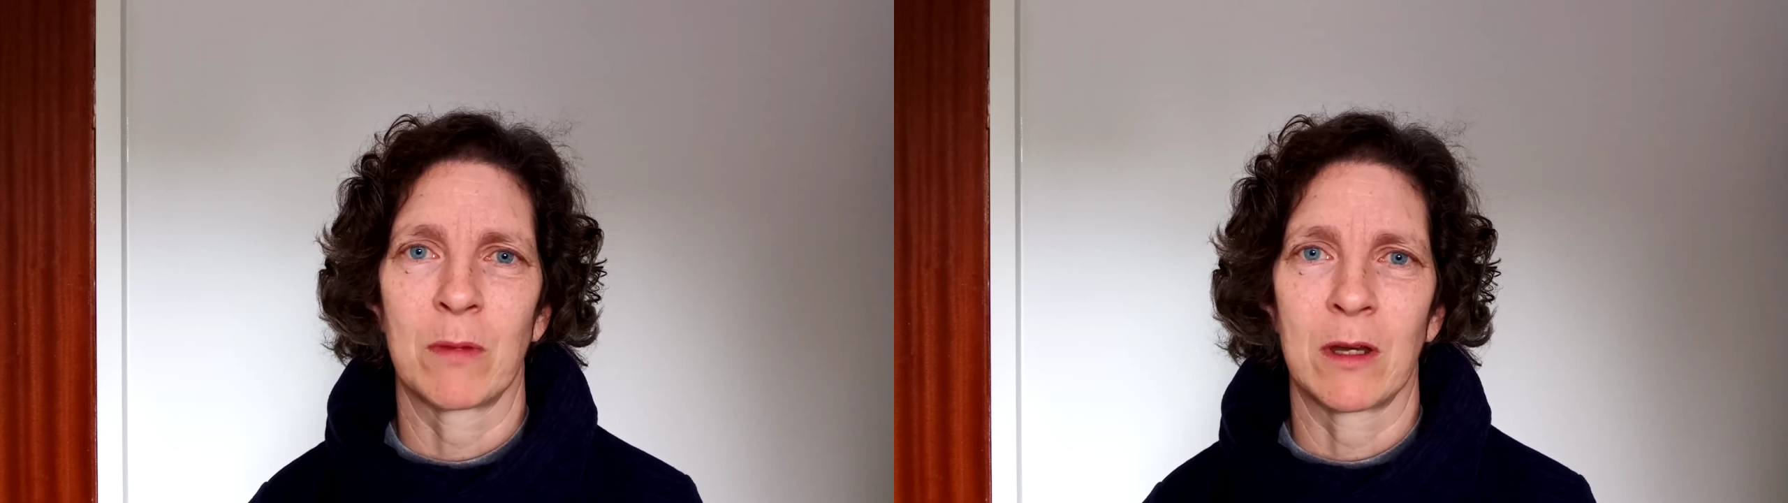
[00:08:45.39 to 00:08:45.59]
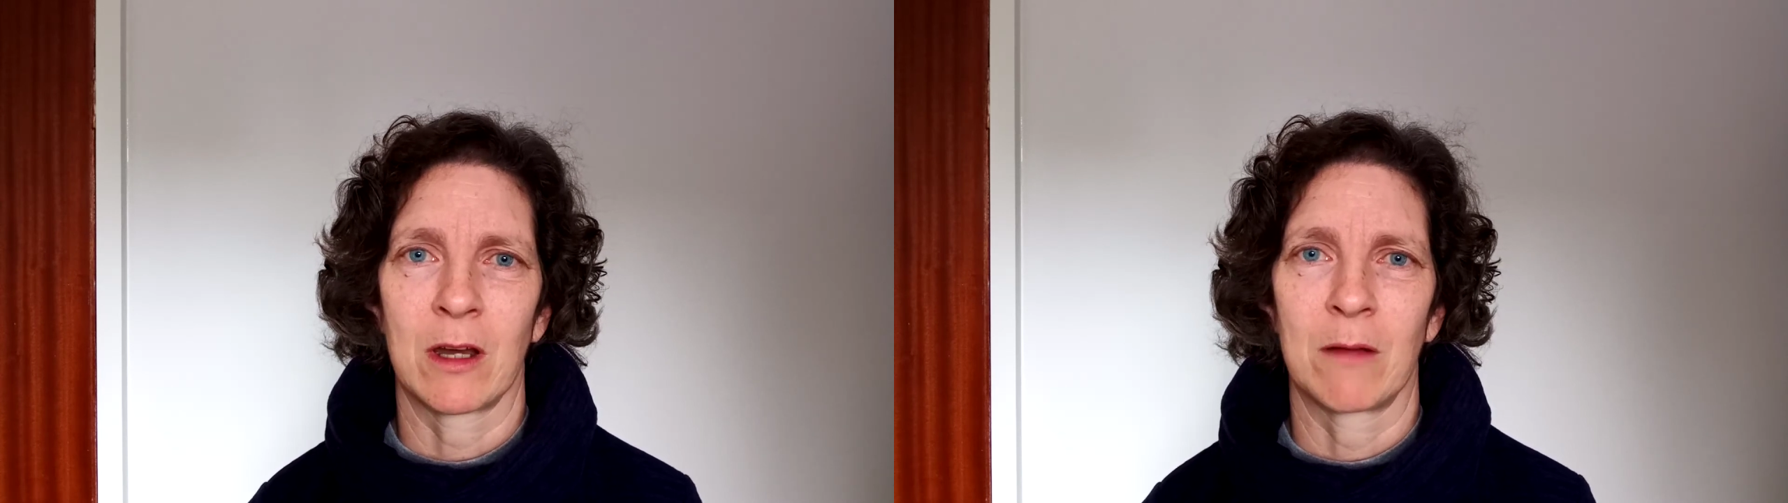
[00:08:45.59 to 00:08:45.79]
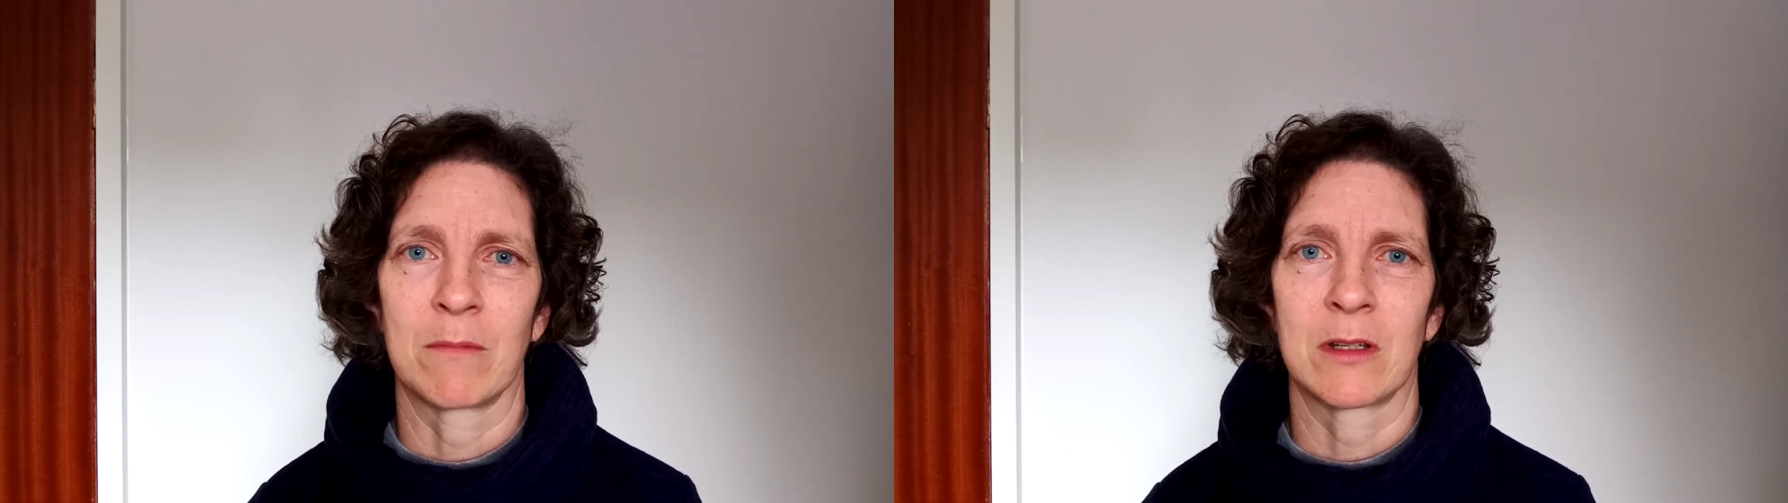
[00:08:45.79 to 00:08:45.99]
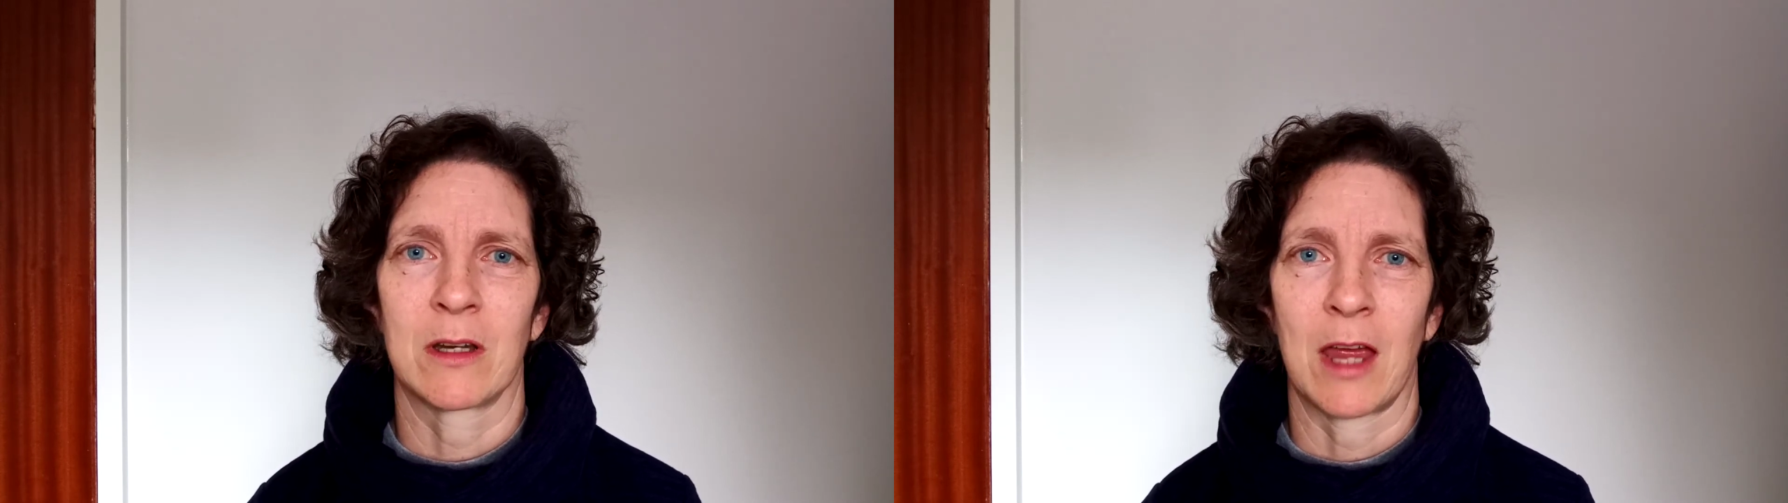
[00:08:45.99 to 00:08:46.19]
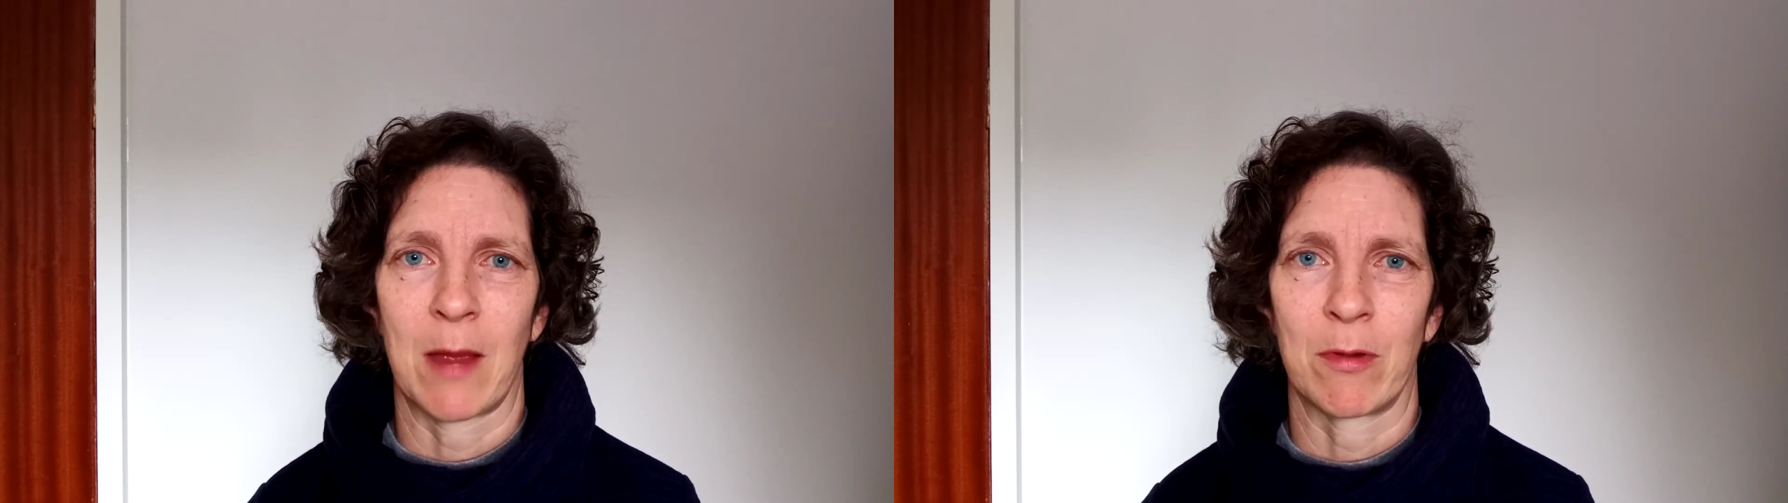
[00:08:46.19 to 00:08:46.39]
becomes a
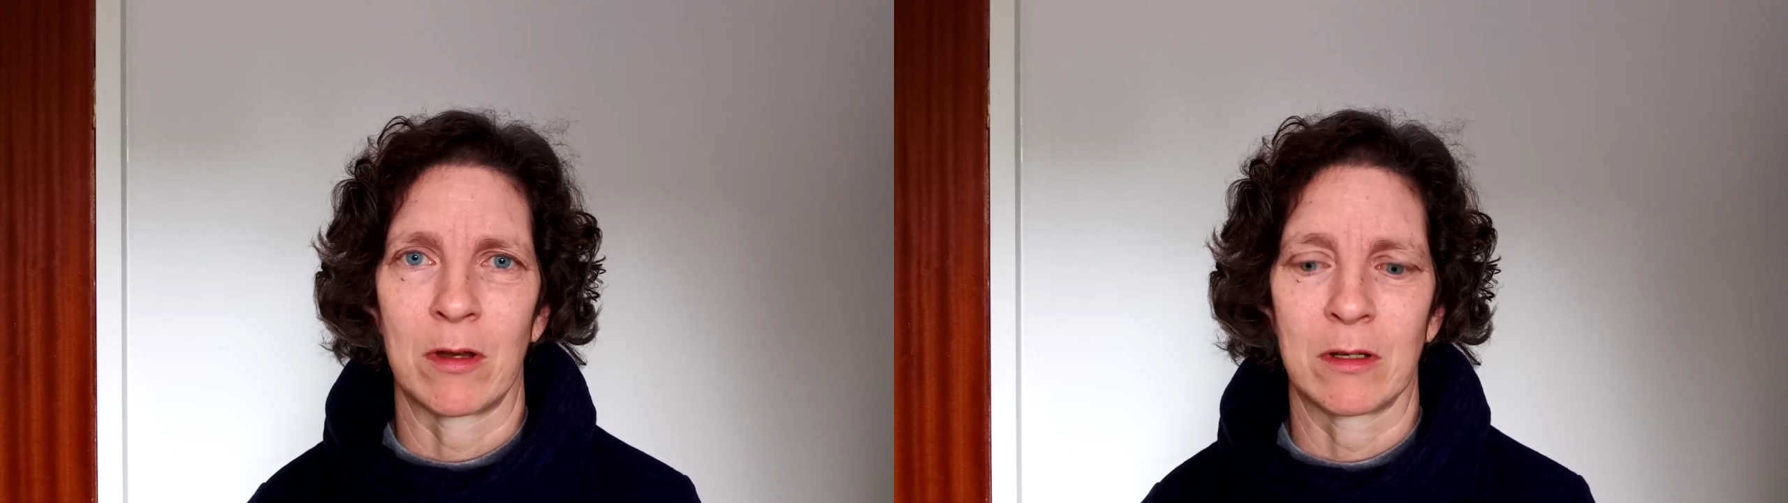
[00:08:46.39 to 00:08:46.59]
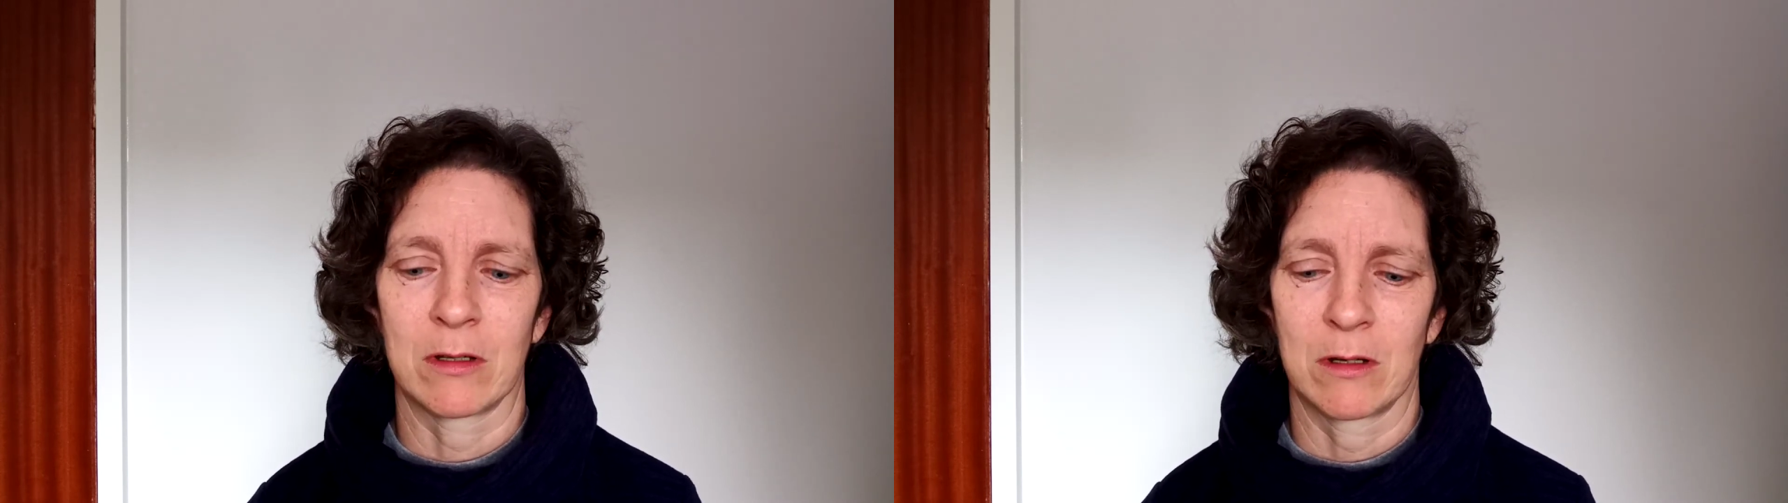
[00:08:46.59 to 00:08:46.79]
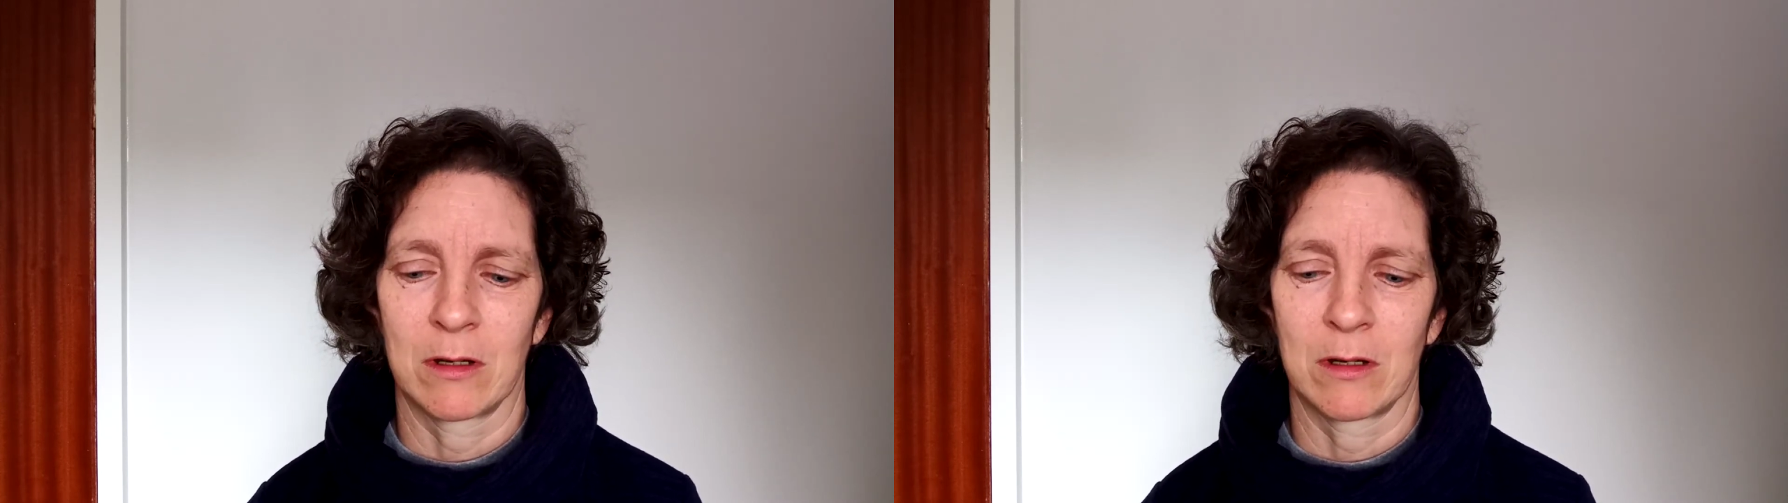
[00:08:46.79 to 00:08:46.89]
habit.